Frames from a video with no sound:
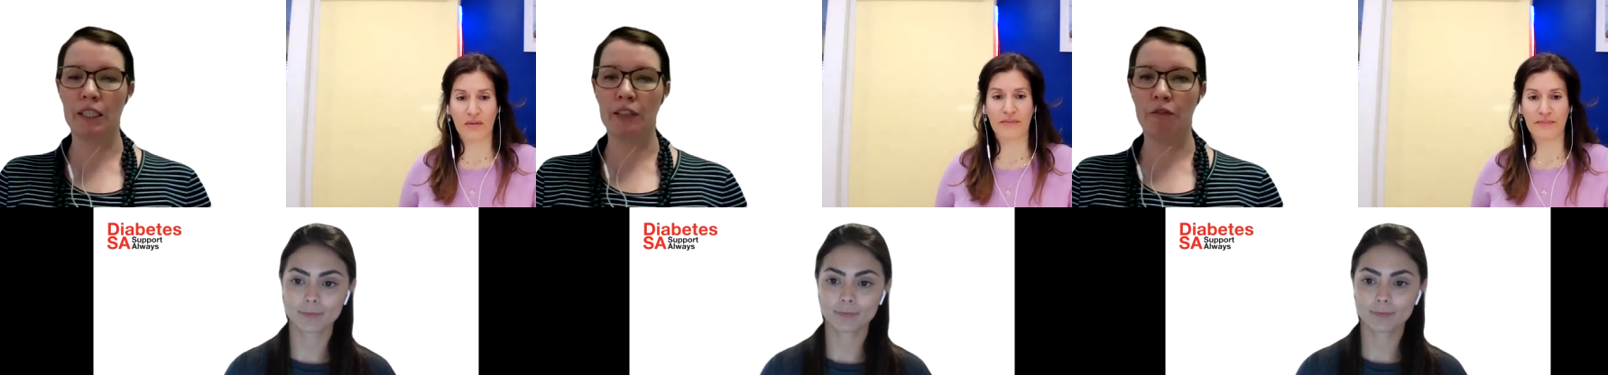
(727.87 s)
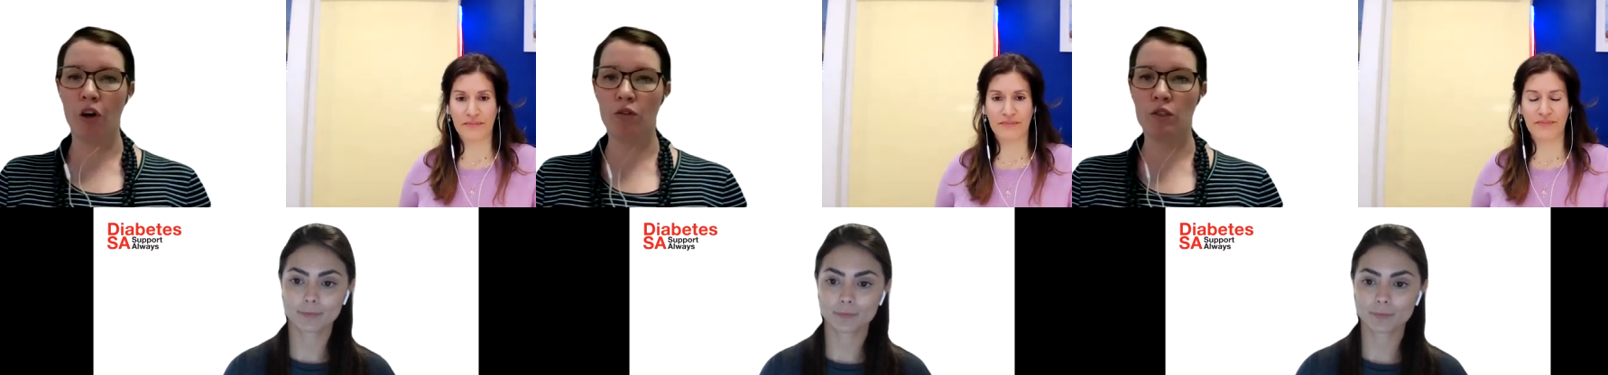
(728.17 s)
Speaker 1: that
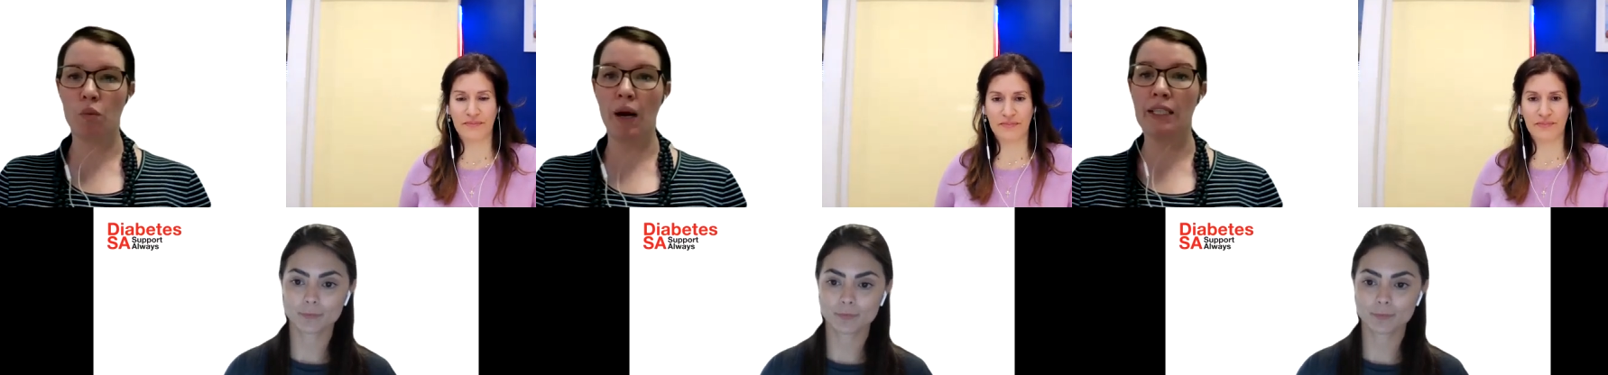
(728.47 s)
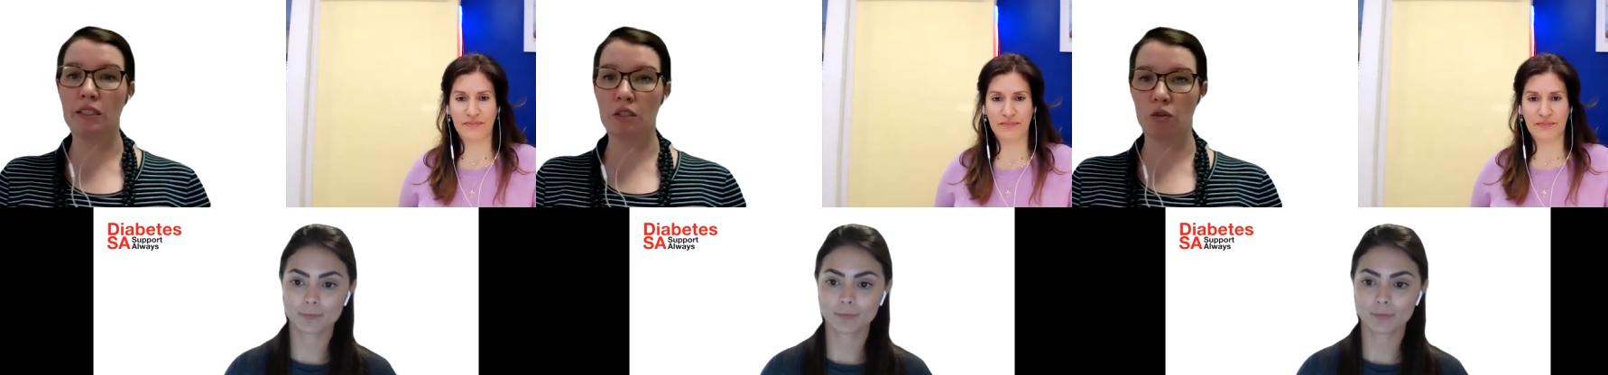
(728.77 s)
involves
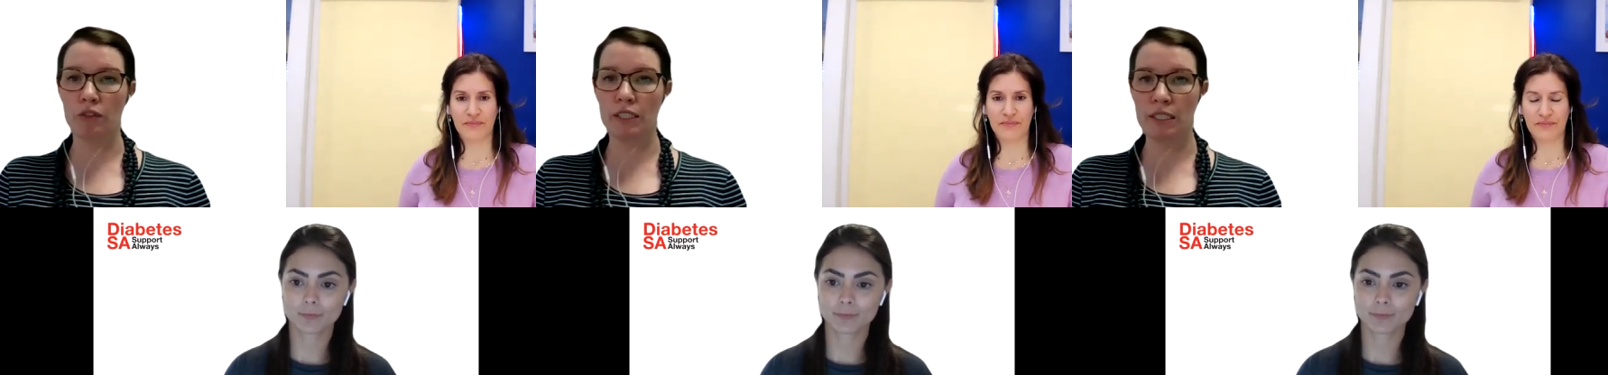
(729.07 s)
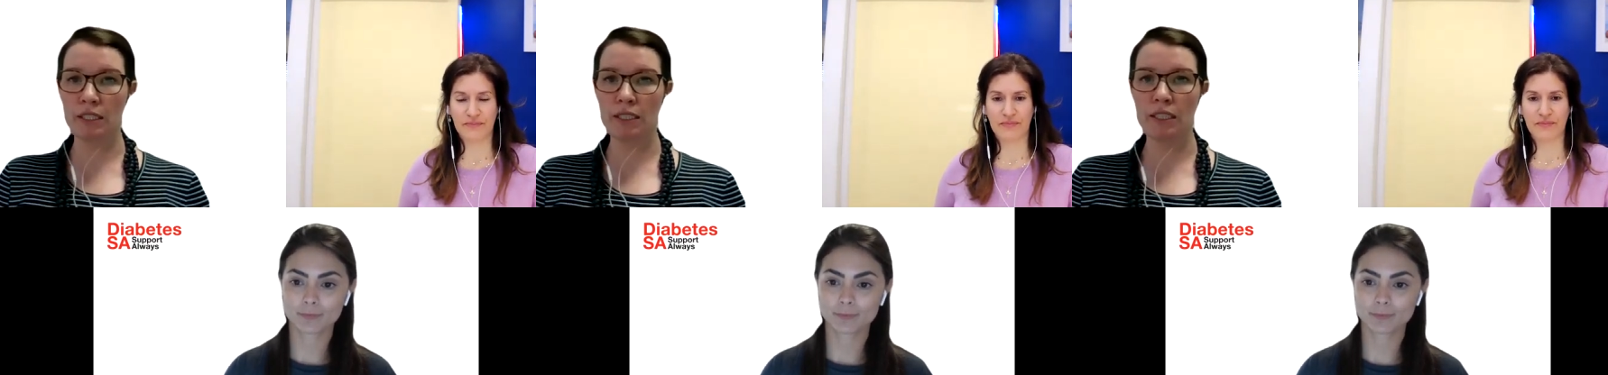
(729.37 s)
weights or
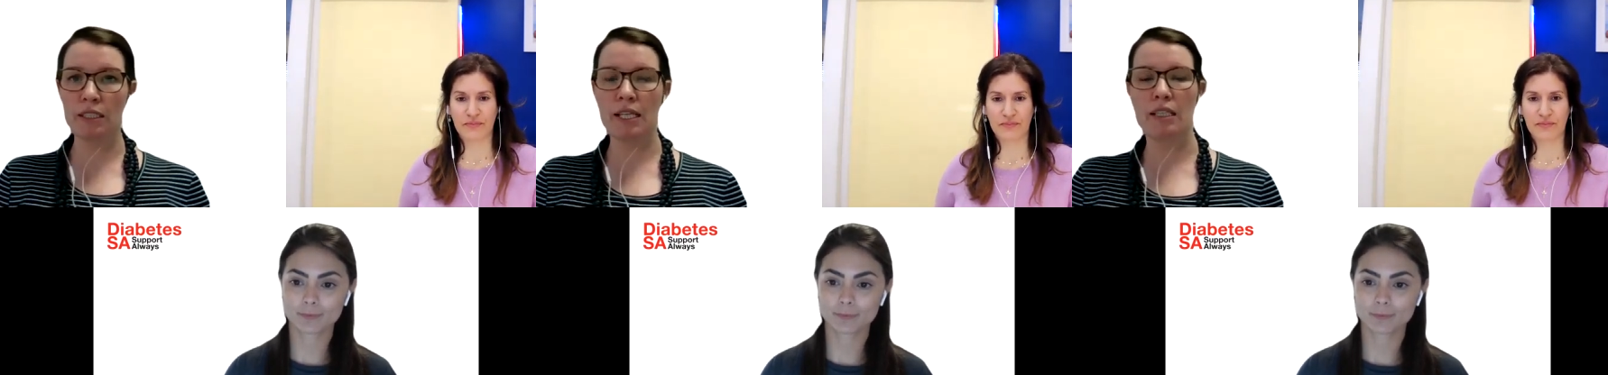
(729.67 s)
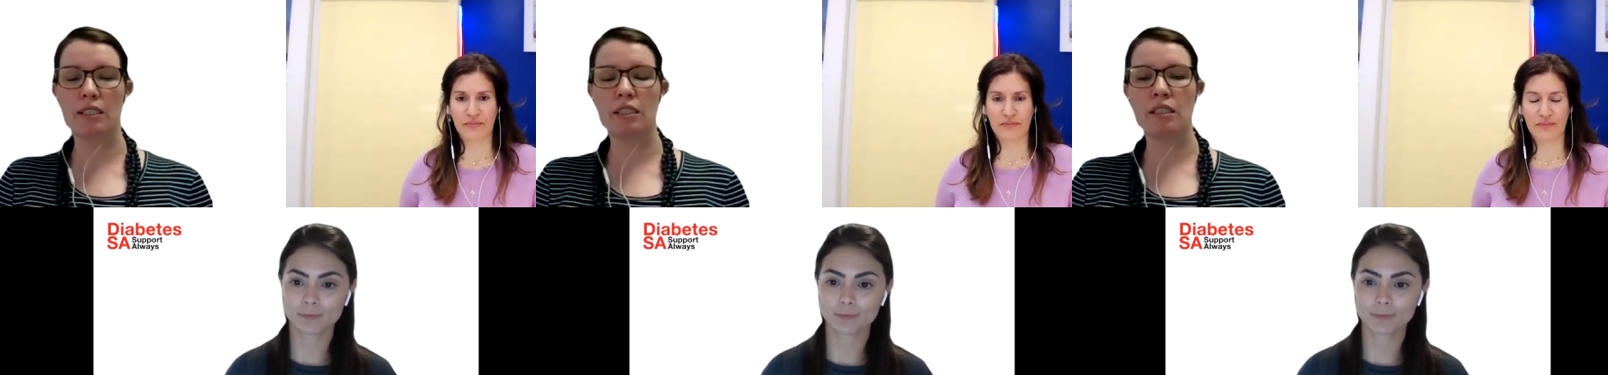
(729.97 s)
resistance
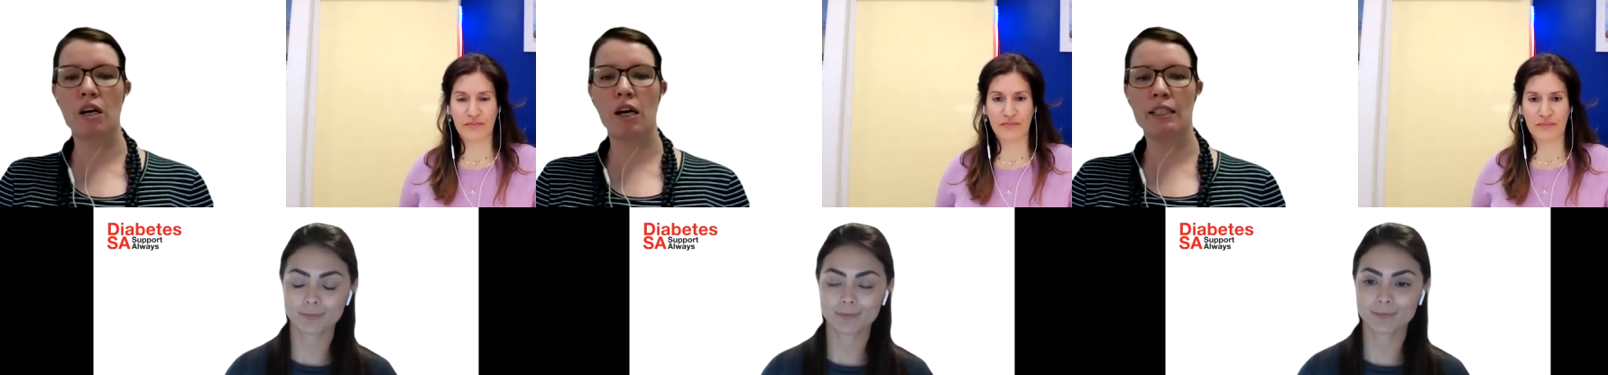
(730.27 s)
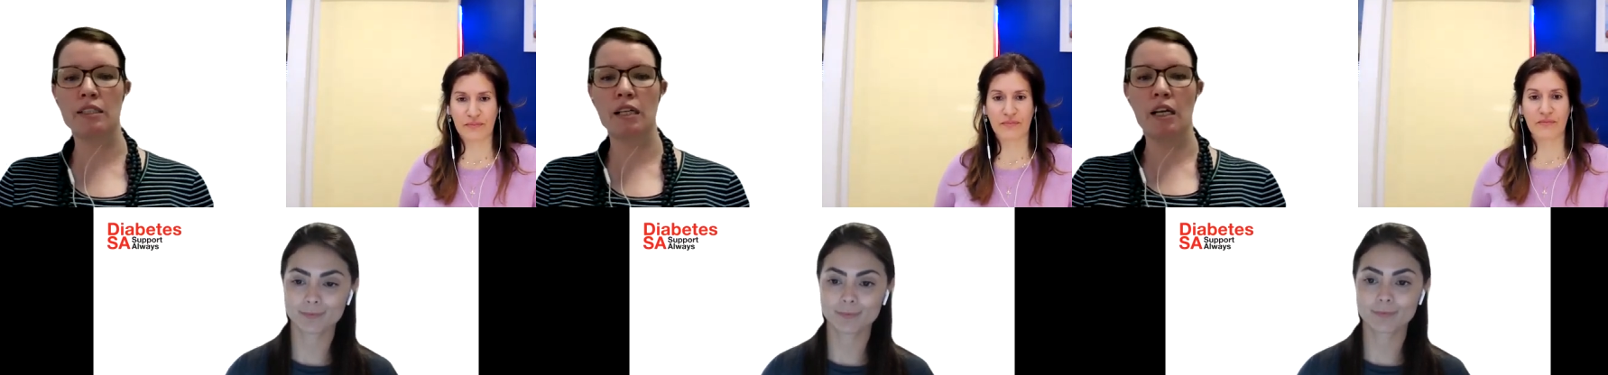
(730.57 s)
exercise.